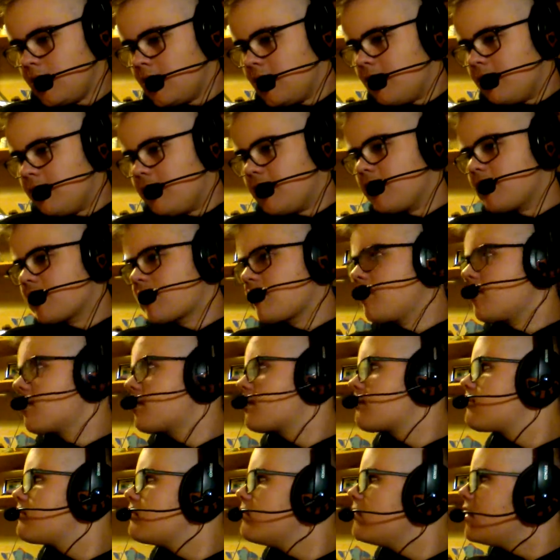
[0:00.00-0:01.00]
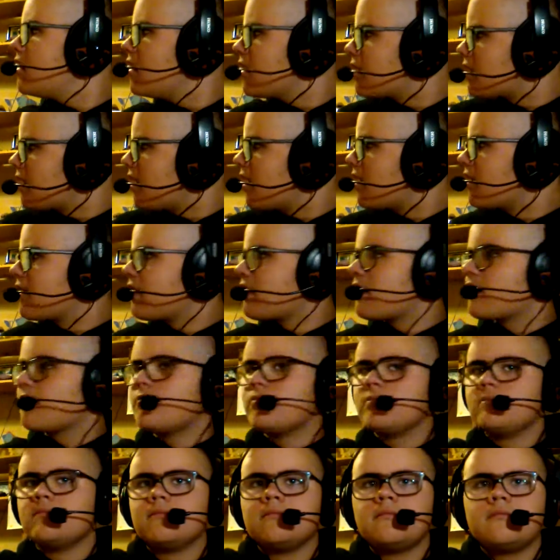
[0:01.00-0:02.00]
Because when it gets,
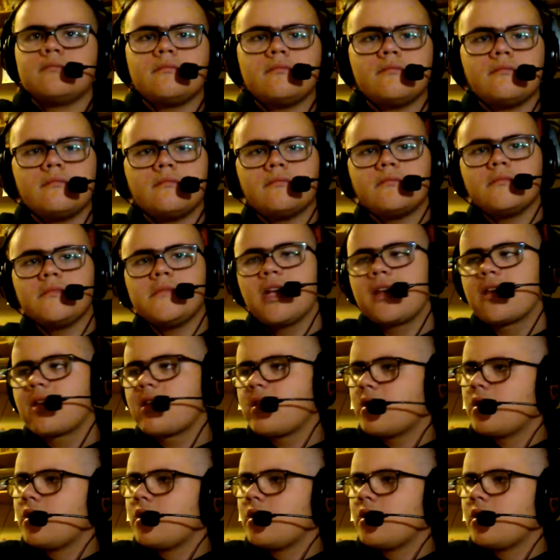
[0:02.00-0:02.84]
it's